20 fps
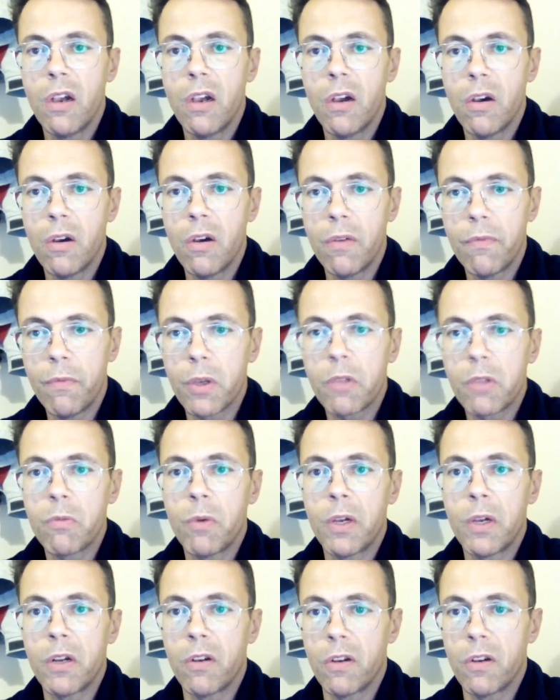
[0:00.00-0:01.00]
of what
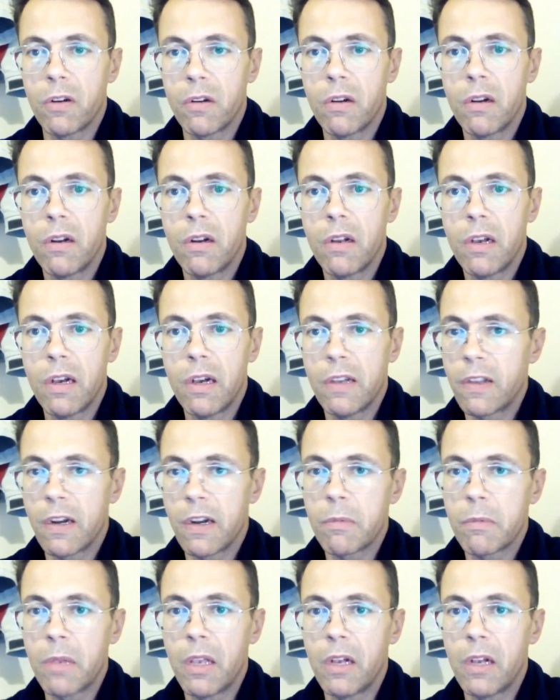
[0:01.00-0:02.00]
went on under
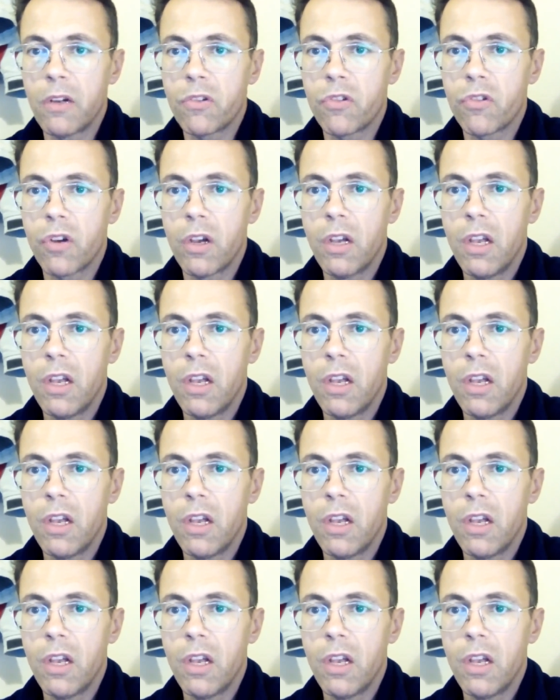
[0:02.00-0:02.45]
MKUltra.